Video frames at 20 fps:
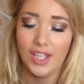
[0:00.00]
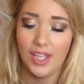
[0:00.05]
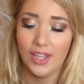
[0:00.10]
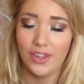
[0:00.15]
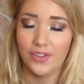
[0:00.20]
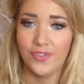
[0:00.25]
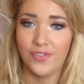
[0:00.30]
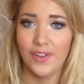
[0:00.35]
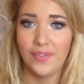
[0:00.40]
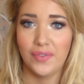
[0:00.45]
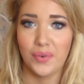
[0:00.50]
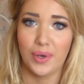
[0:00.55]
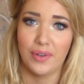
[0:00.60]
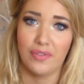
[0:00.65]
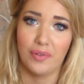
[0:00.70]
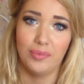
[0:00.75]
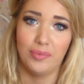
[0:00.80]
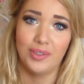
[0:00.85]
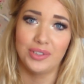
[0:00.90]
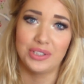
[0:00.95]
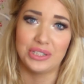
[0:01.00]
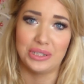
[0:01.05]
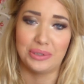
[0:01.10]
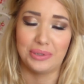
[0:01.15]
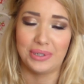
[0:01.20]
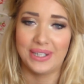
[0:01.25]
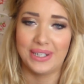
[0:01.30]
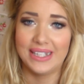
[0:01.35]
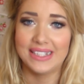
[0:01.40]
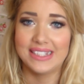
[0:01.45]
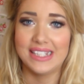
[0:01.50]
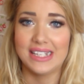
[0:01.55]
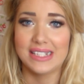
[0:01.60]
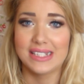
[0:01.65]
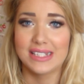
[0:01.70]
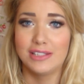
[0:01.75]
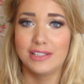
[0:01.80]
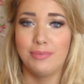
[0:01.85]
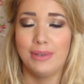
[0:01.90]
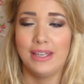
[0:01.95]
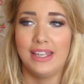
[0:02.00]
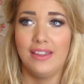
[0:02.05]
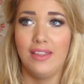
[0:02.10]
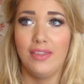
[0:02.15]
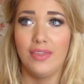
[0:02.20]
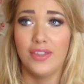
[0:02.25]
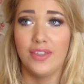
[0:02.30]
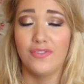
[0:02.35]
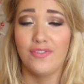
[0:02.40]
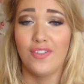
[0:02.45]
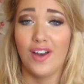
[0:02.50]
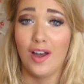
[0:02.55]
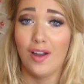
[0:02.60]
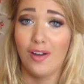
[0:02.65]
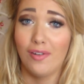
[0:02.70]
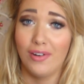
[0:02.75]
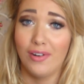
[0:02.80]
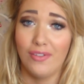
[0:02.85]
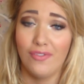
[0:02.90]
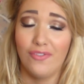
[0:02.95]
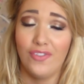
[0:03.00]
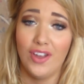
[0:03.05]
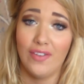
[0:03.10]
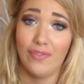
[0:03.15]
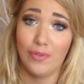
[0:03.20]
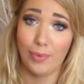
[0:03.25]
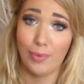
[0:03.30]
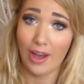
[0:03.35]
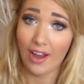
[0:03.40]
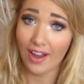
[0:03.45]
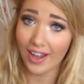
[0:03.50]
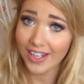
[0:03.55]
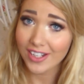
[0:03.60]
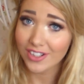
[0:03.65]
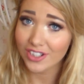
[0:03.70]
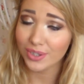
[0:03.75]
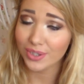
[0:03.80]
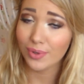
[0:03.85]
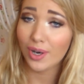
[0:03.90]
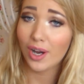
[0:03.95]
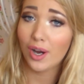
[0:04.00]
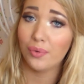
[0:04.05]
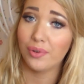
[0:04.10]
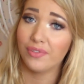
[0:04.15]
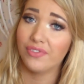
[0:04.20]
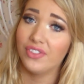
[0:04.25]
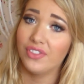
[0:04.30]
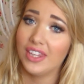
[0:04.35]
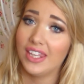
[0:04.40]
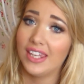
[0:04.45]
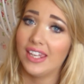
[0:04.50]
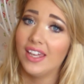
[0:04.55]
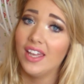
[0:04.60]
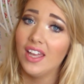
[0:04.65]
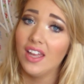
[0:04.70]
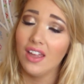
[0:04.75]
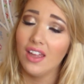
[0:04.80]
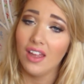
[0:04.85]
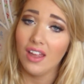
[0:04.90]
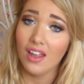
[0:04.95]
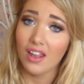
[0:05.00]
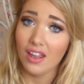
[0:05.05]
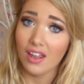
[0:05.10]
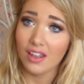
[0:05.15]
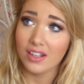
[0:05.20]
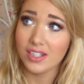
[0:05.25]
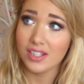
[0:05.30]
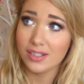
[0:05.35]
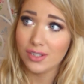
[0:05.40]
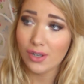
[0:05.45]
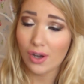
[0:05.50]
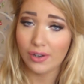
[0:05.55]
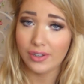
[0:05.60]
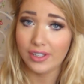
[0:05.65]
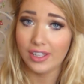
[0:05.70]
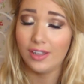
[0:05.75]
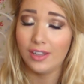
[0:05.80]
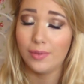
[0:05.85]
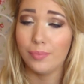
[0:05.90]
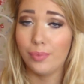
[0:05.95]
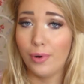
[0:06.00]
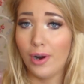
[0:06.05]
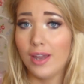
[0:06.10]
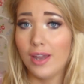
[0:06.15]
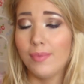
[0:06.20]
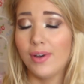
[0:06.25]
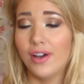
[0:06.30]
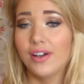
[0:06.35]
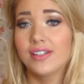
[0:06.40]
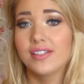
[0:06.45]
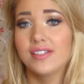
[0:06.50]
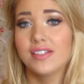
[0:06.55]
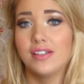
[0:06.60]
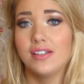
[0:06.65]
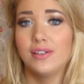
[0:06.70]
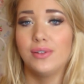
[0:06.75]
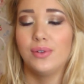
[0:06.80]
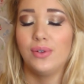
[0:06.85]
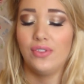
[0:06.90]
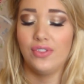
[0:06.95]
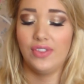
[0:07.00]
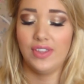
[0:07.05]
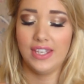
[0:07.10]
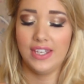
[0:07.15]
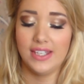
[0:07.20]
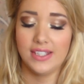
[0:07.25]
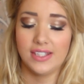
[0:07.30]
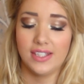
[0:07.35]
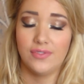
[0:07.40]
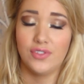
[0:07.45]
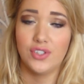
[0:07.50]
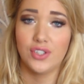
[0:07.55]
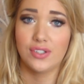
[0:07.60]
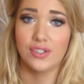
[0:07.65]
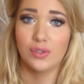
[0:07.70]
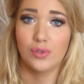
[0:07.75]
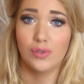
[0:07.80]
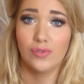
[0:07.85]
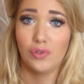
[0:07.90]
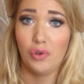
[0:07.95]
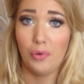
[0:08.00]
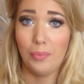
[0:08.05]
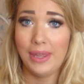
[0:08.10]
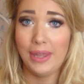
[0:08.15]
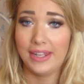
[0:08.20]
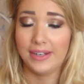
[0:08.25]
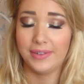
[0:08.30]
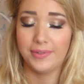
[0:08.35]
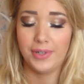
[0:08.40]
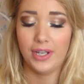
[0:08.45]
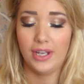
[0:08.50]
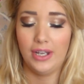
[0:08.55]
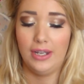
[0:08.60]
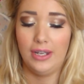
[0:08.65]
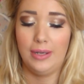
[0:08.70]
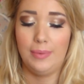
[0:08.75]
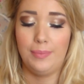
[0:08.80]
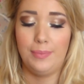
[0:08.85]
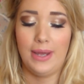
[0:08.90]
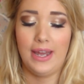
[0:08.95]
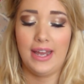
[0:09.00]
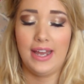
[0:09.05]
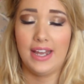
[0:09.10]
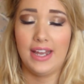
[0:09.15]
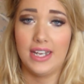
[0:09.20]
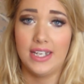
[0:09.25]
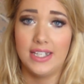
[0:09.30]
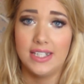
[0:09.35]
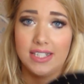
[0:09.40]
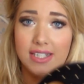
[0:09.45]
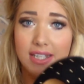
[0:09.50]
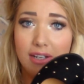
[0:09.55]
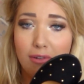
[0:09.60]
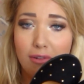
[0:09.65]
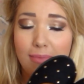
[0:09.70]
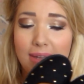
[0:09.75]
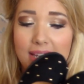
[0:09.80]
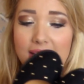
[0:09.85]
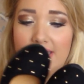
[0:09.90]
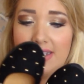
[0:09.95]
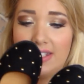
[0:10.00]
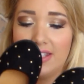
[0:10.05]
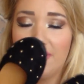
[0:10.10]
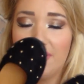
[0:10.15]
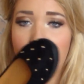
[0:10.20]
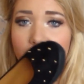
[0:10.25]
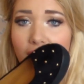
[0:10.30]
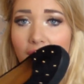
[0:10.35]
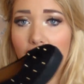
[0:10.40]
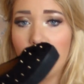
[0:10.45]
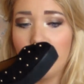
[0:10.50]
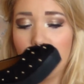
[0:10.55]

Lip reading: the further away from London you are, it tends to be the further behind you are with the stock at Primark. So these have just sort of come in, and they're amazing. They're flat